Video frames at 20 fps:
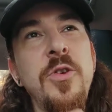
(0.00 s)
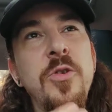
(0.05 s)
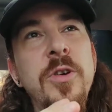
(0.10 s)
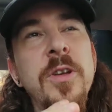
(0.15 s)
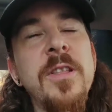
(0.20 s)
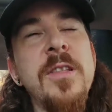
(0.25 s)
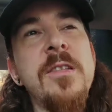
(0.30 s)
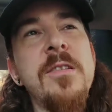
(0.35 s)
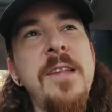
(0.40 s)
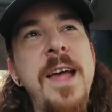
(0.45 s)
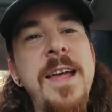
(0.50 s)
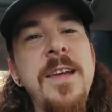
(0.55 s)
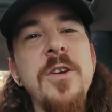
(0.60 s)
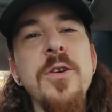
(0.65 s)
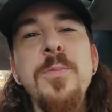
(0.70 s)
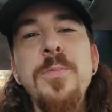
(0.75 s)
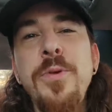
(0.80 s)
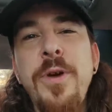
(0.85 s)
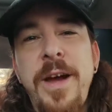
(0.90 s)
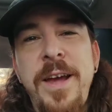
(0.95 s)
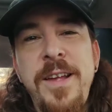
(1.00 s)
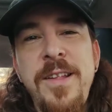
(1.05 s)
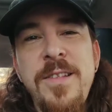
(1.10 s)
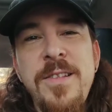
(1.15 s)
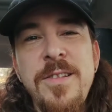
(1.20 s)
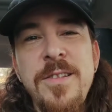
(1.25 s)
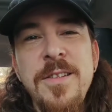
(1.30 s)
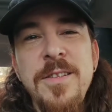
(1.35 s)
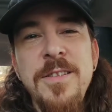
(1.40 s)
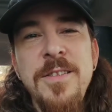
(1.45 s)
can set your
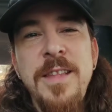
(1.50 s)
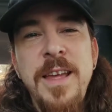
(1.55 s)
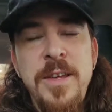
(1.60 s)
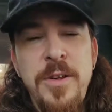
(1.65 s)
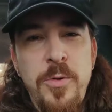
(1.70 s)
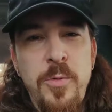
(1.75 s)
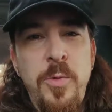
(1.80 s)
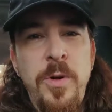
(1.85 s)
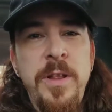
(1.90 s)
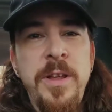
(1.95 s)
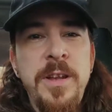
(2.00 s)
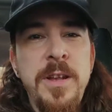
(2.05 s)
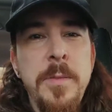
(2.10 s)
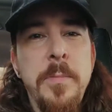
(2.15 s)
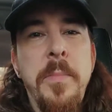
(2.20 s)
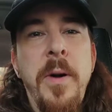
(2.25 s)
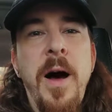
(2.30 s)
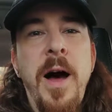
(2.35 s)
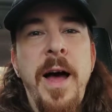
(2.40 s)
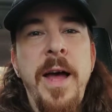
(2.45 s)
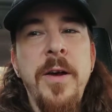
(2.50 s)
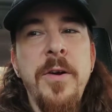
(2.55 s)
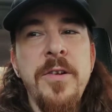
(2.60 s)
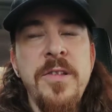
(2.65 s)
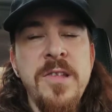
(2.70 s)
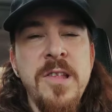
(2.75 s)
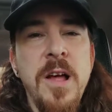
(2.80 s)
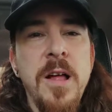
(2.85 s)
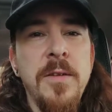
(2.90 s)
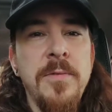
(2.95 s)
price that you're willing to buy or
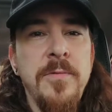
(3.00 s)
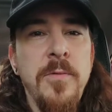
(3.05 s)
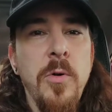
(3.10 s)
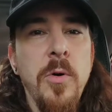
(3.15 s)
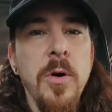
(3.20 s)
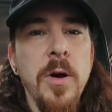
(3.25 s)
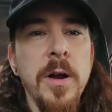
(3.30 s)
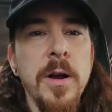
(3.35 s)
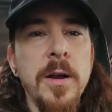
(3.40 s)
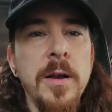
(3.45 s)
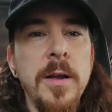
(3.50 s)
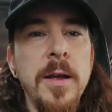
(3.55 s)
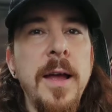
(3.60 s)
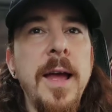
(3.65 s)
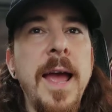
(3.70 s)
sell for.